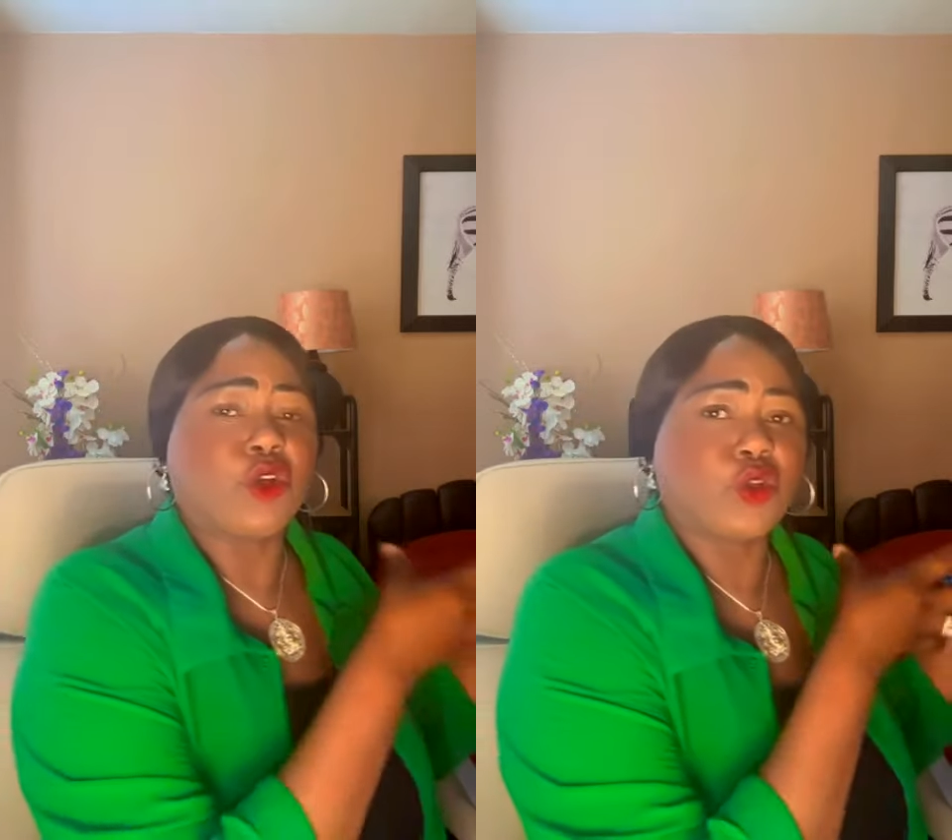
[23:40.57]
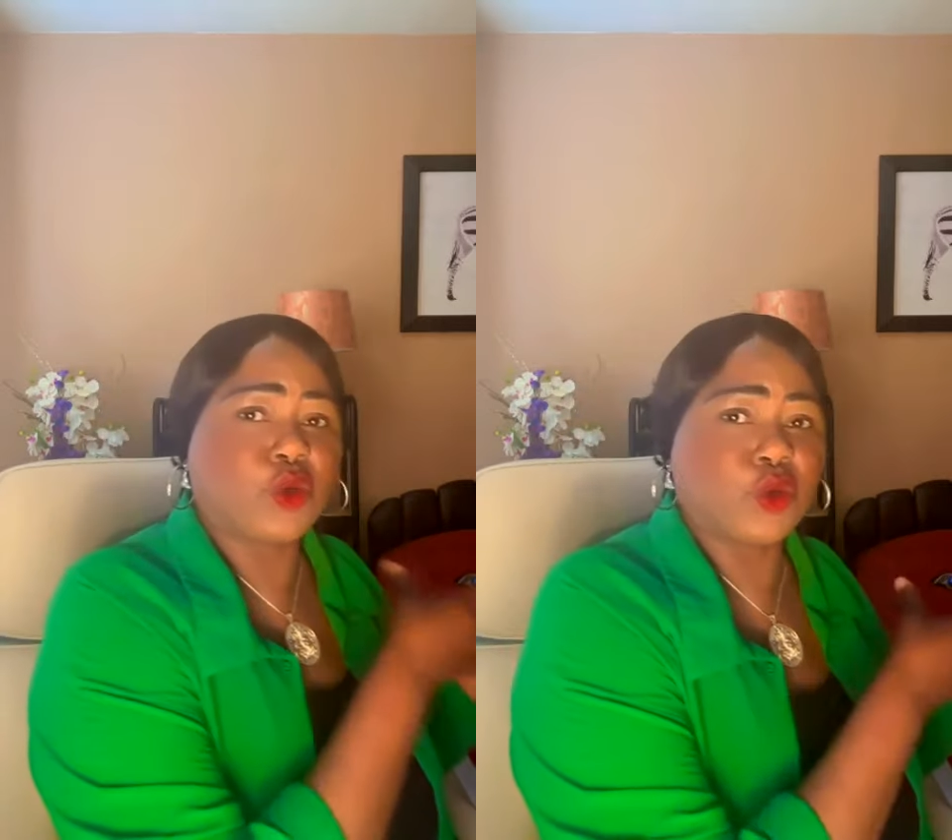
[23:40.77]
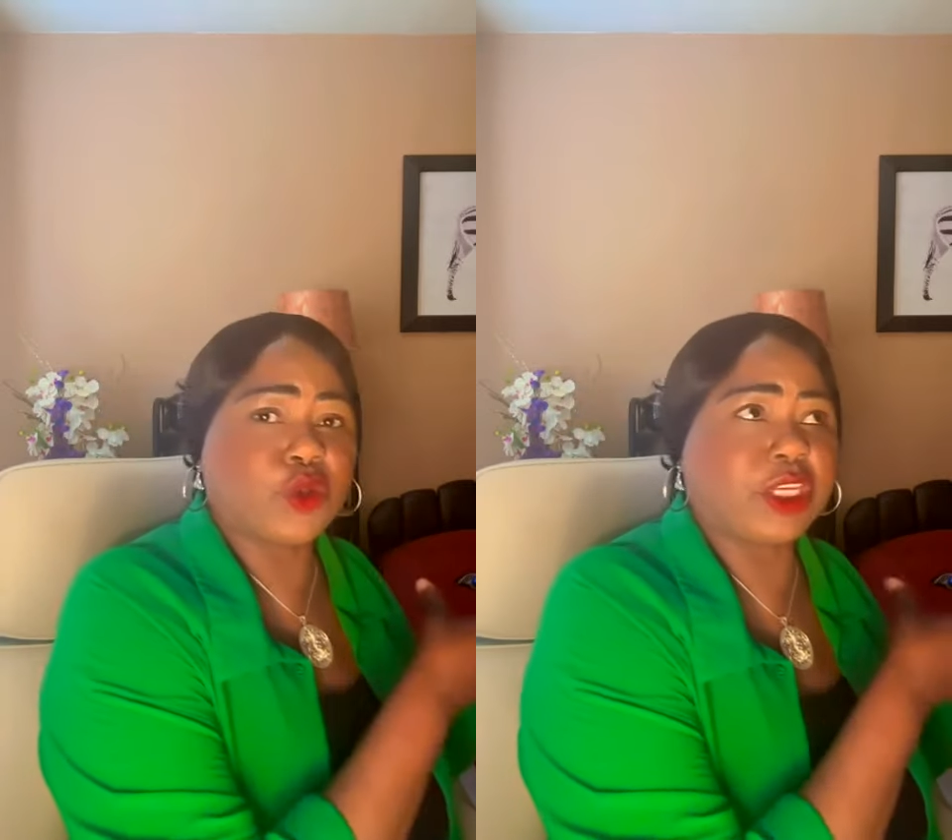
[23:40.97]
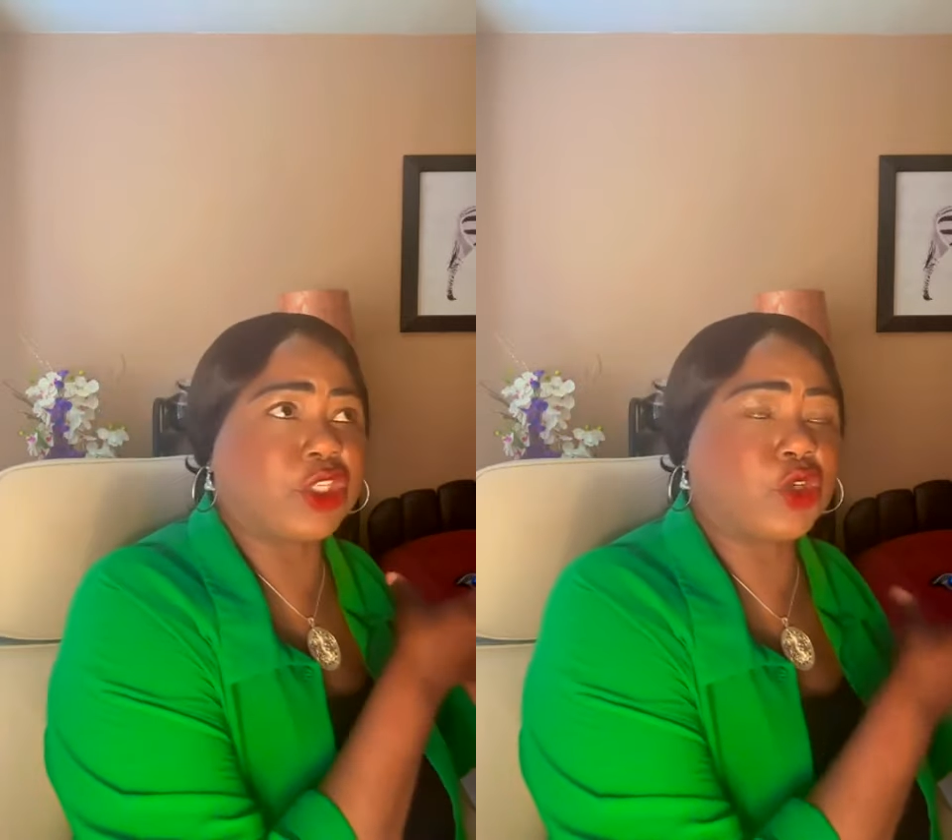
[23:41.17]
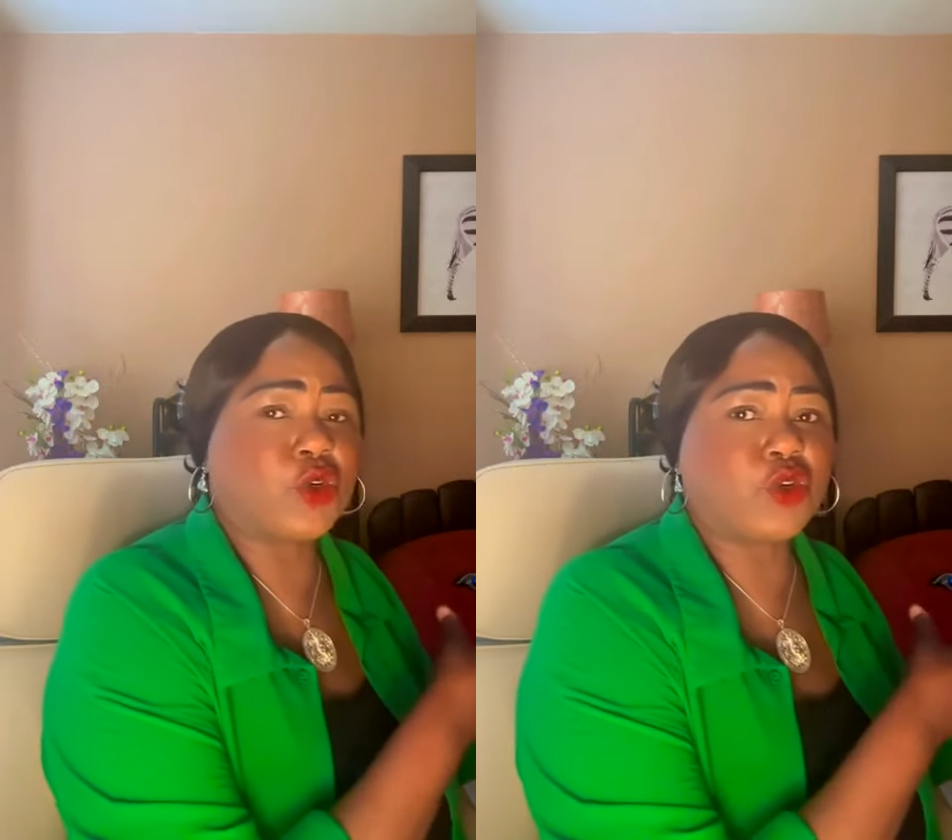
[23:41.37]
to the
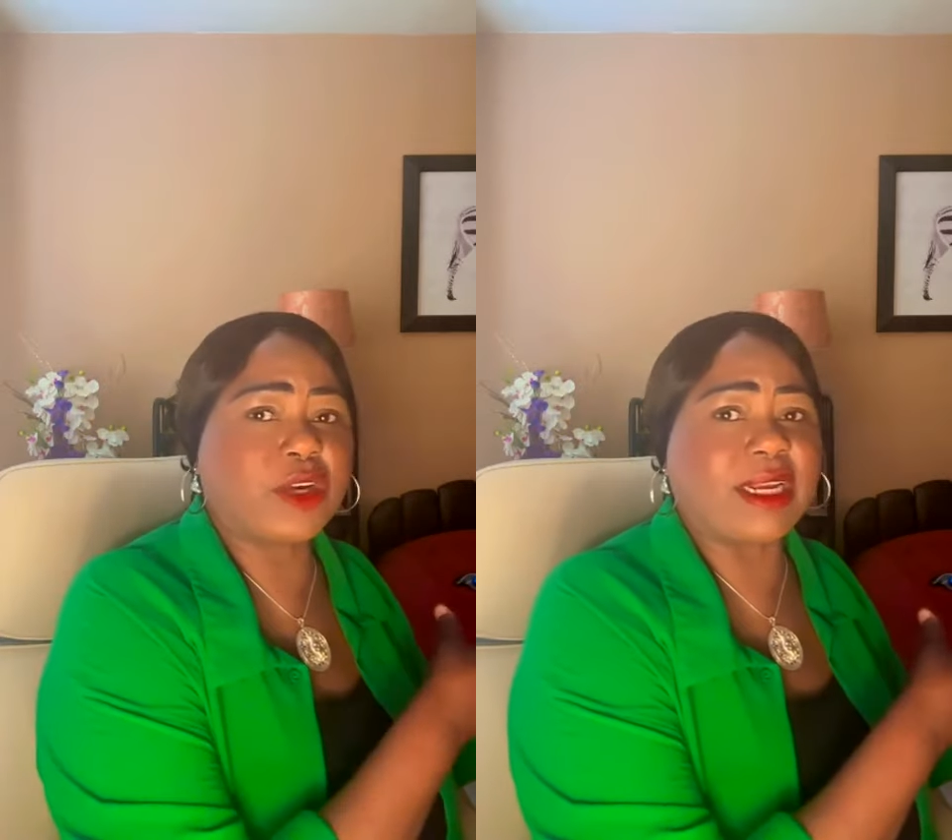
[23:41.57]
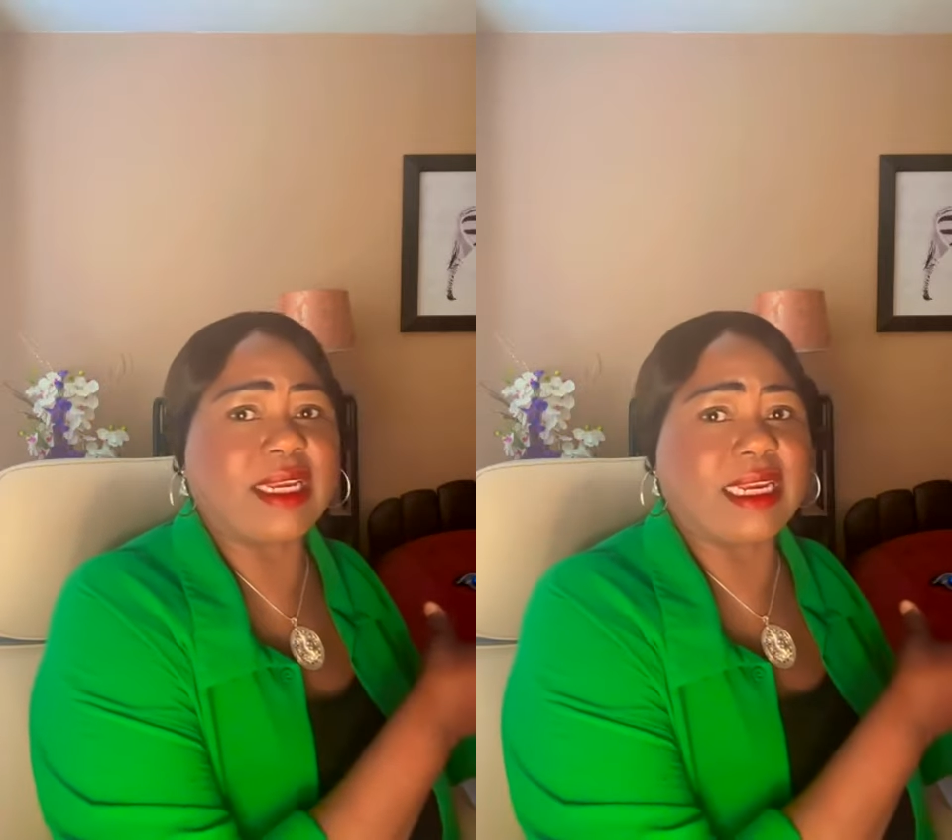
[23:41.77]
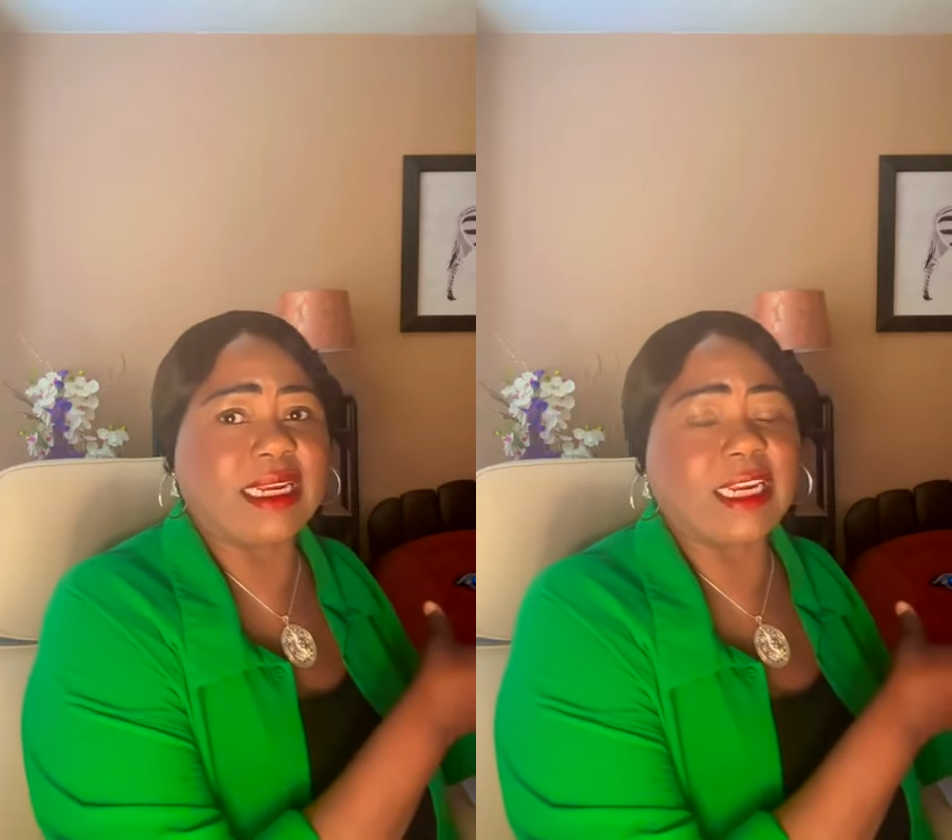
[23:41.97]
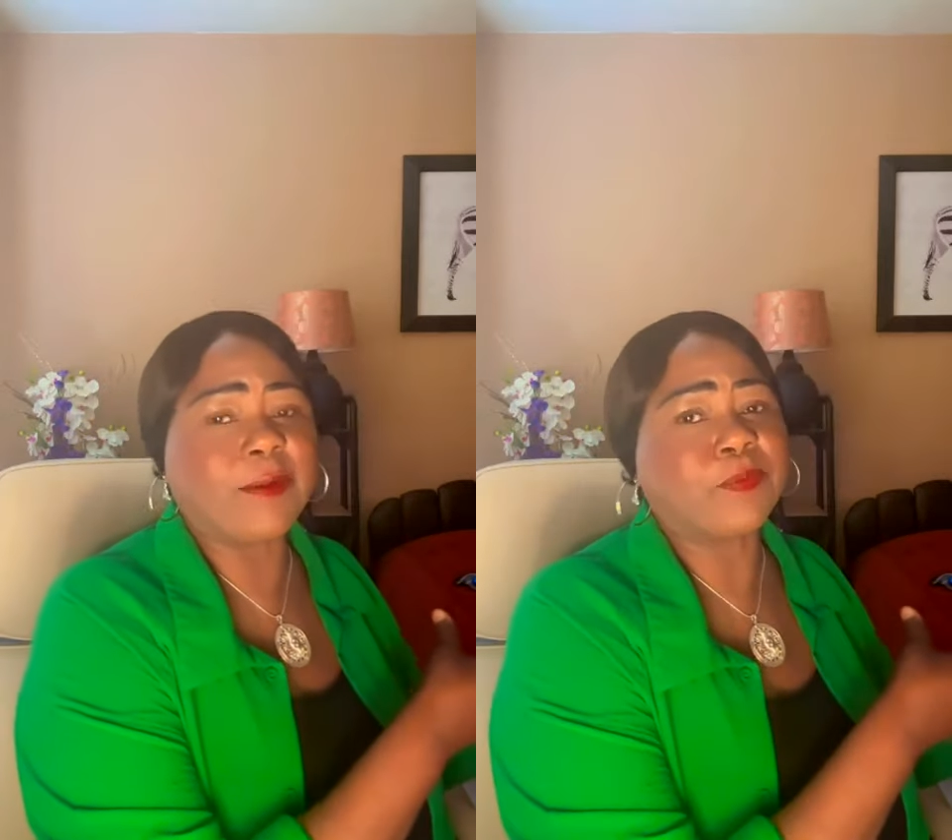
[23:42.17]
children in